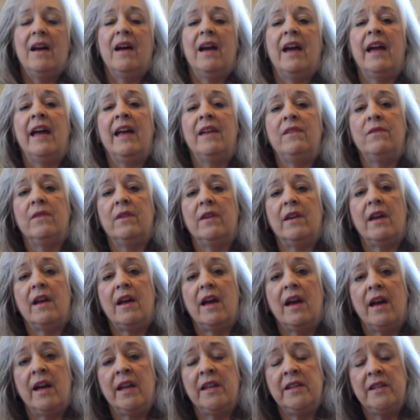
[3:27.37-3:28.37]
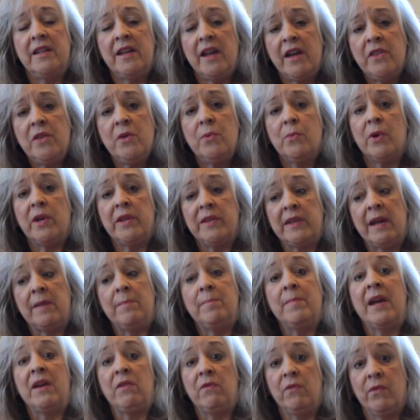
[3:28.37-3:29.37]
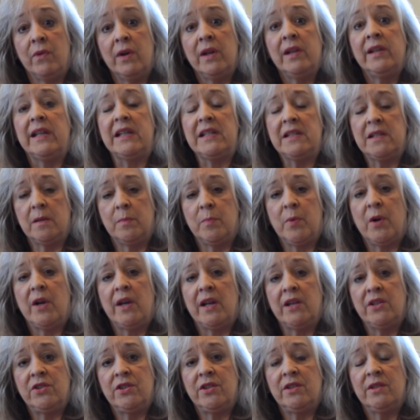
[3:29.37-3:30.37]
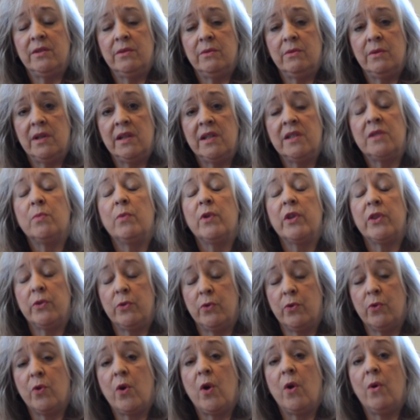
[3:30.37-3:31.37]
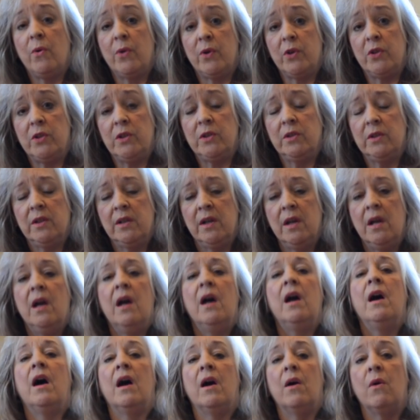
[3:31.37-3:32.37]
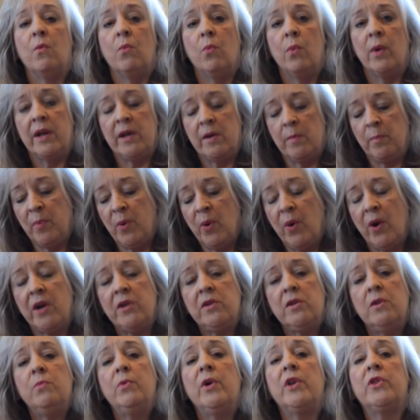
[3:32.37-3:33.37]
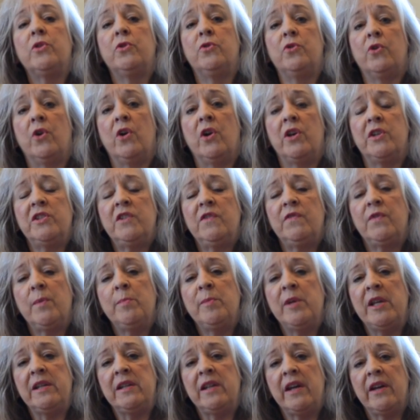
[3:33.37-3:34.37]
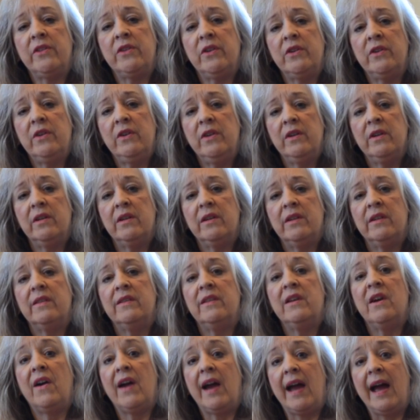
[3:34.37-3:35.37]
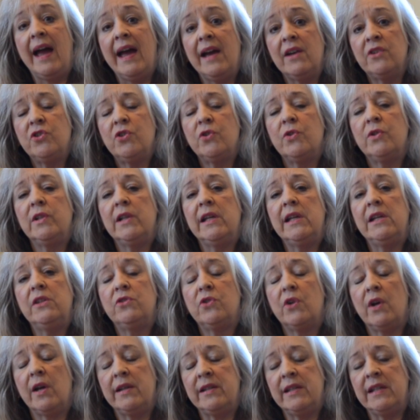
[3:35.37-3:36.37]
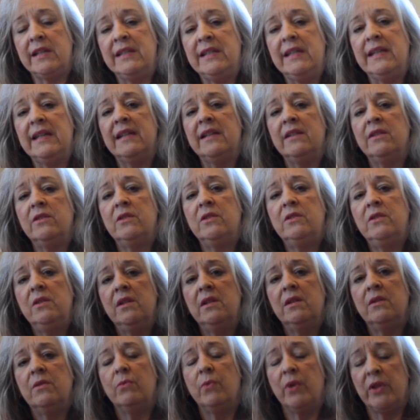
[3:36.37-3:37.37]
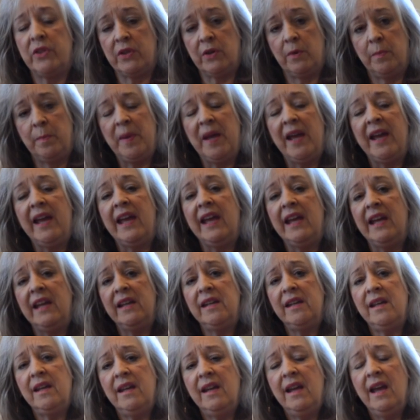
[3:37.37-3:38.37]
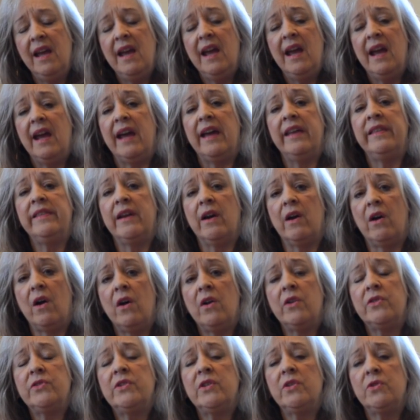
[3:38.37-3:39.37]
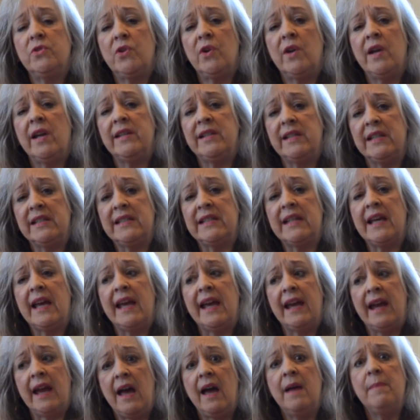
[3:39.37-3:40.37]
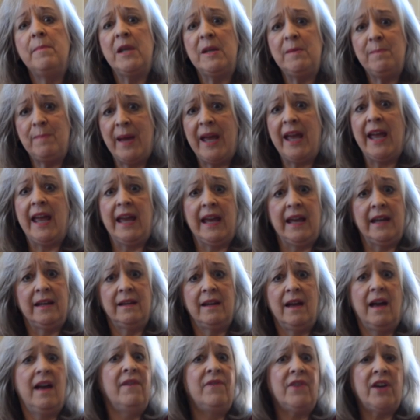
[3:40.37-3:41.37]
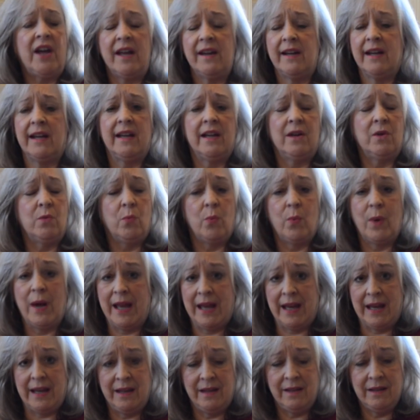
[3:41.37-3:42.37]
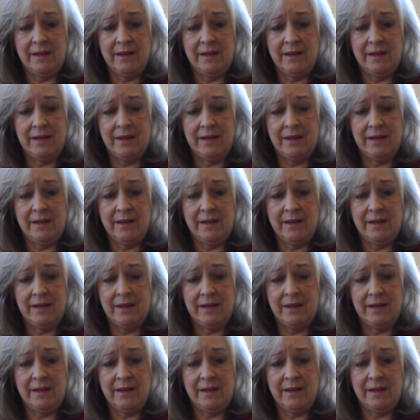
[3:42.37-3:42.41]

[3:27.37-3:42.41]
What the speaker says: And another one that may really surprise you is withdrawal. When a partner withdraws from another, they're actually trying to deal with their pain, and they're also trying to say, "I'm in pain, I've got to get away."